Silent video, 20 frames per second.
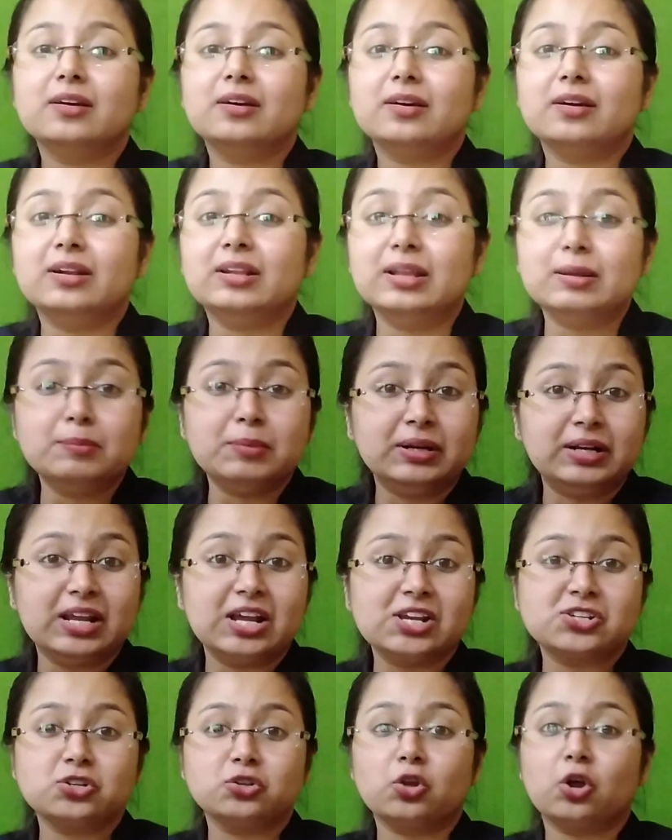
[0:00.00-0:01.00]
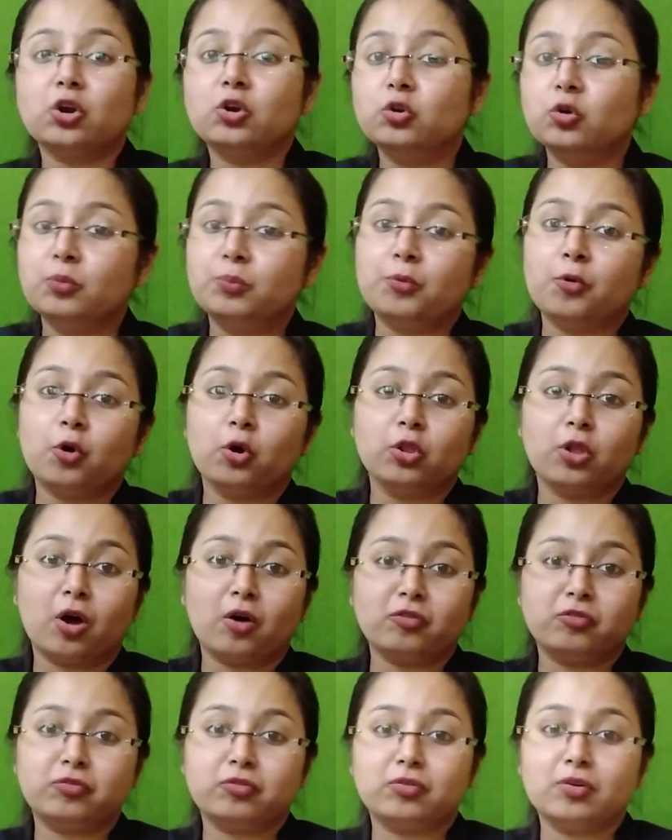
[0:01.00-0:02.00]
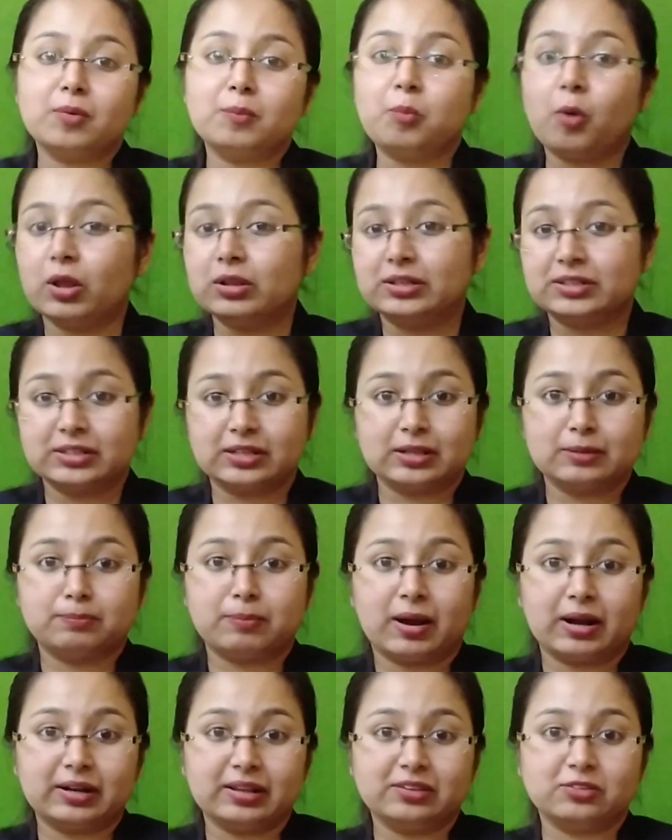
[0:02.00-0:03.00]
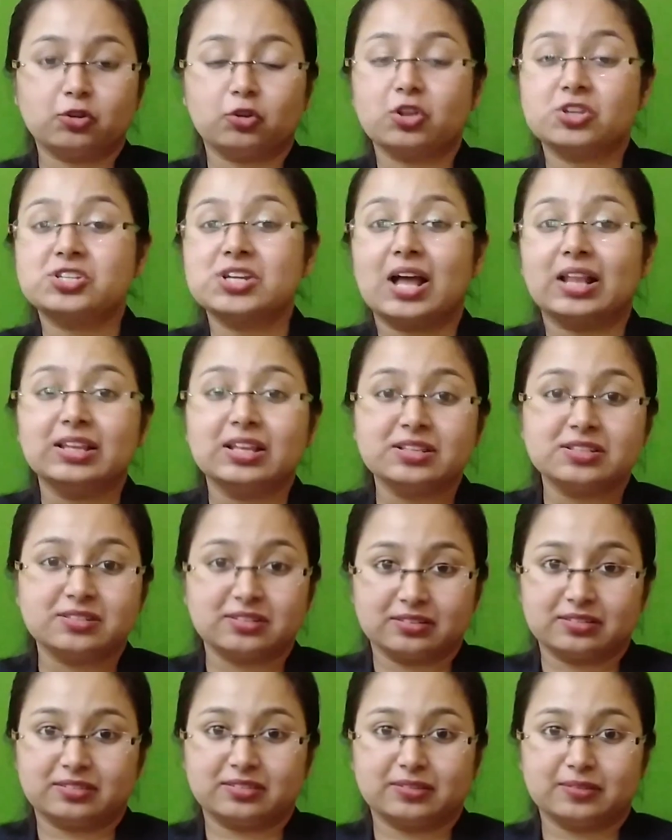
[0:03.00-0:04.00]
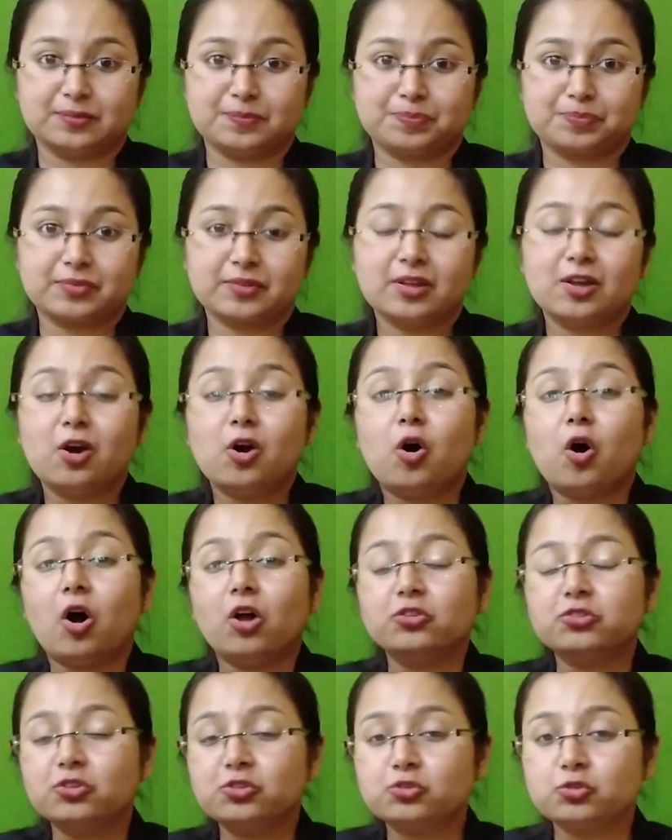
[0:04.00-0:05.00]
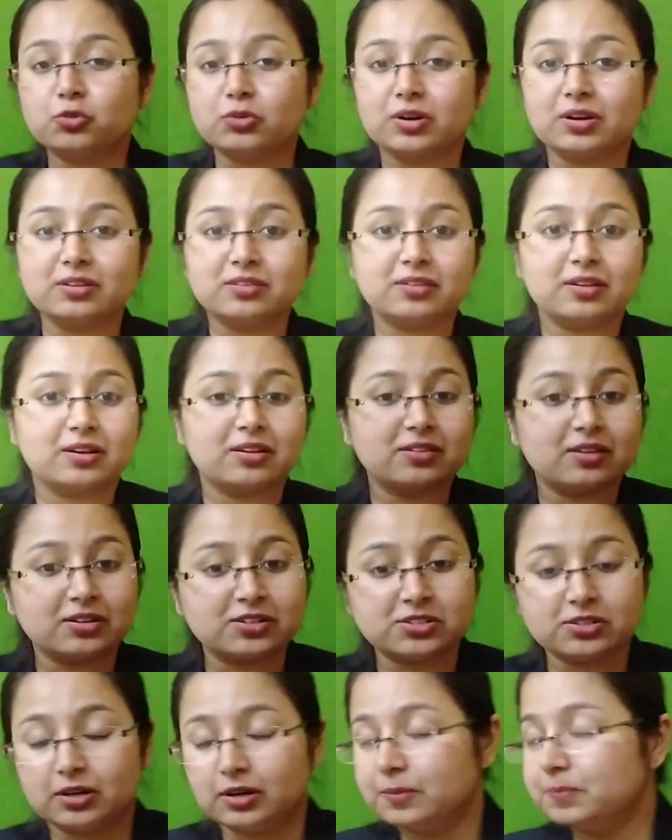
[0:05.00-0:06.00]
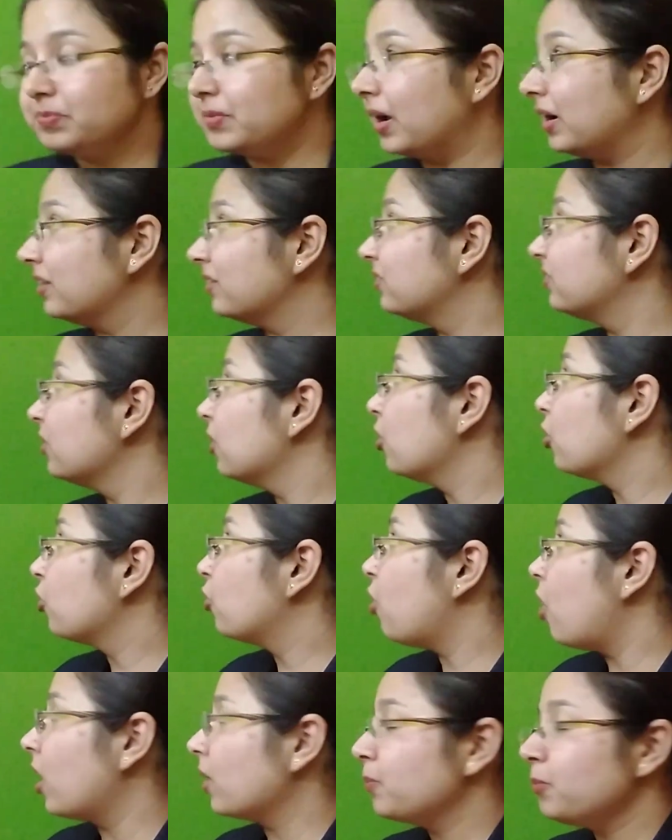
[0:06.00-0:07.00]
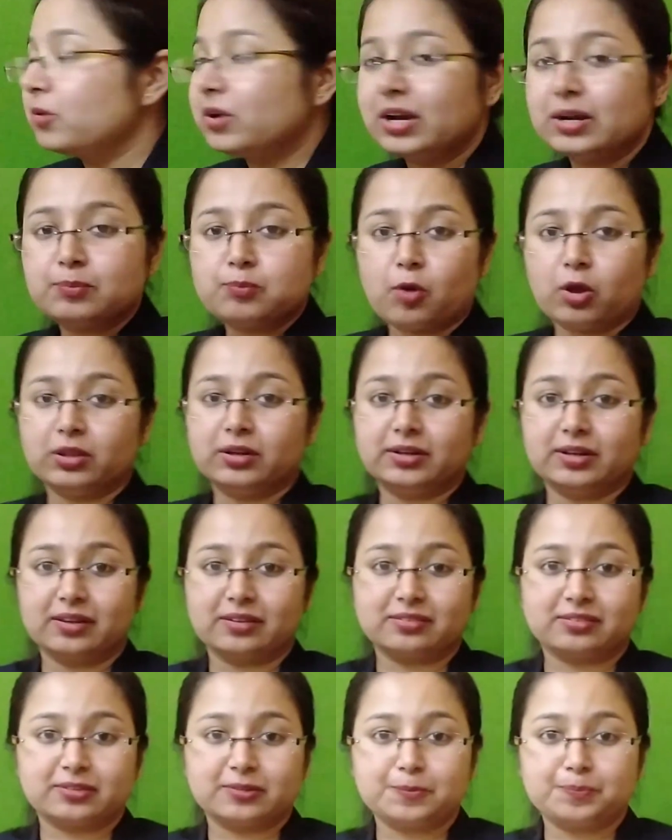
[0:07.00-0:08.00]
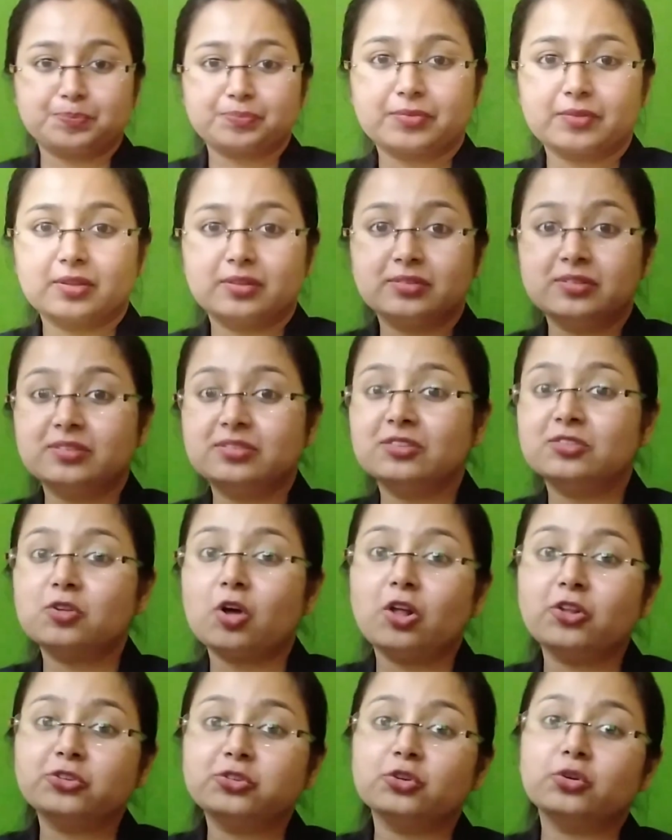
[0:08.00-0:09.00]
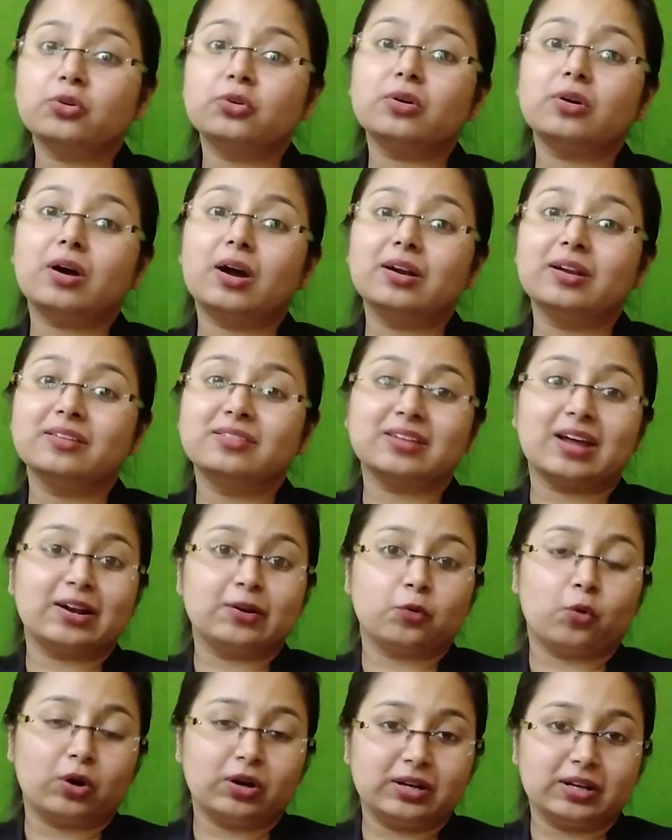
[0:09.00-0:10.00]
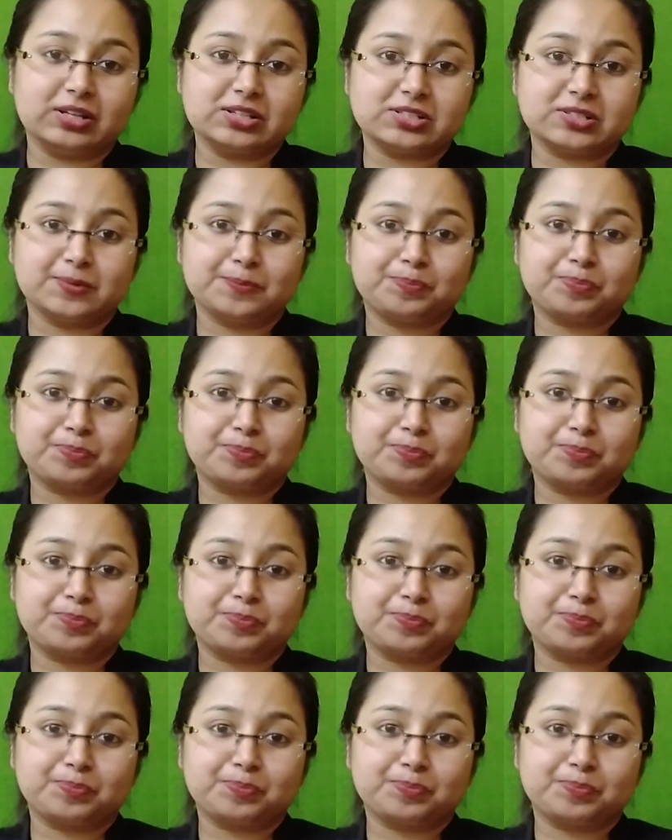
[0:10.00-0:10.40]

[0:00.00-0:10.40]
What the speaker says: limitation or loophole of political parties or the challenges. Also, students, there is a term that is corporate politics. This is also a disadvantage.